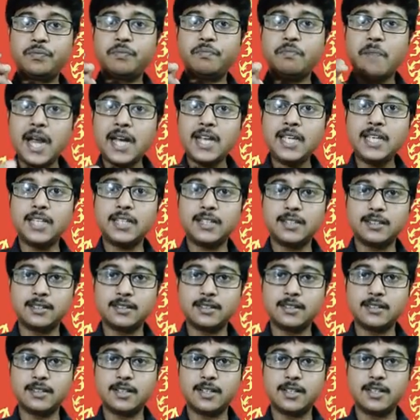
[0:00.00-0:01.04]
money,
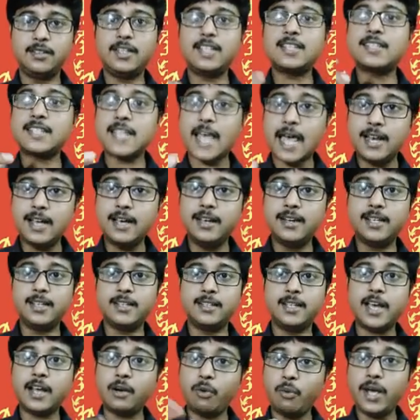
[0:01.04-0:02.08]
their
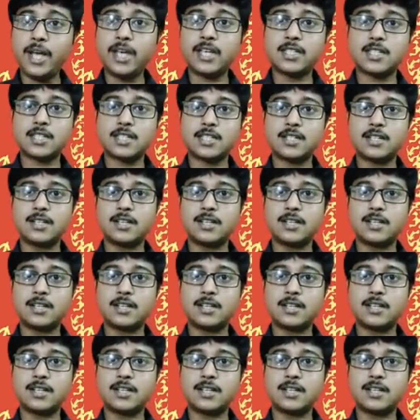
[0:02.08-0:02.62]
salary, their wage,